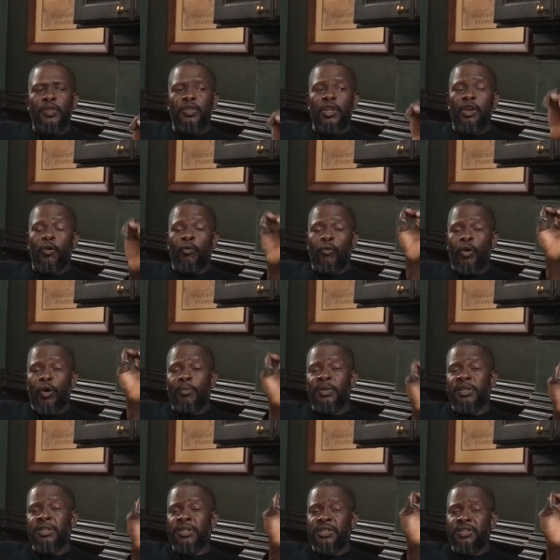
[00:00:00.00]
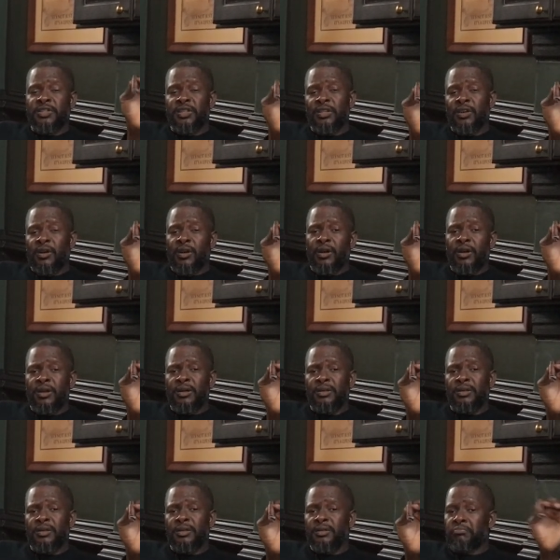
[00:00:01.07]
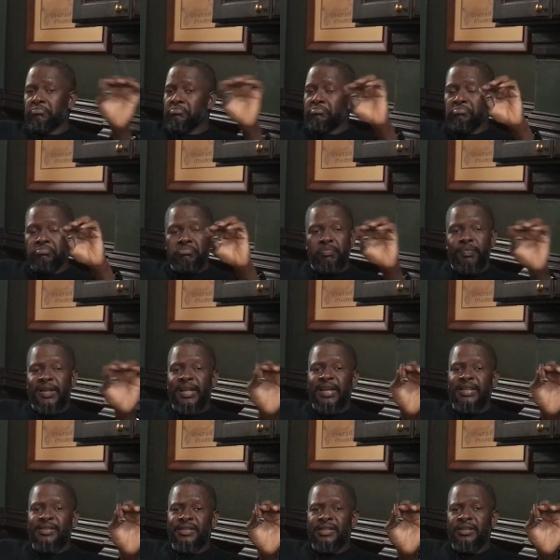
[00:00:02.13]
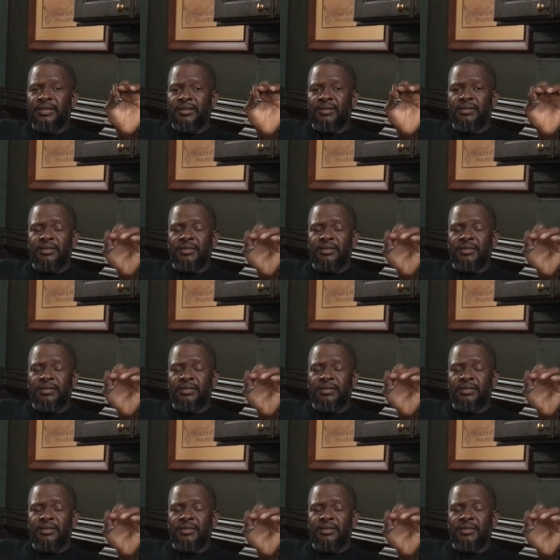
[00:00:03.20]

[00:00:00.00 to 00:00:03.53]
the aroma in this cigar, pleasant,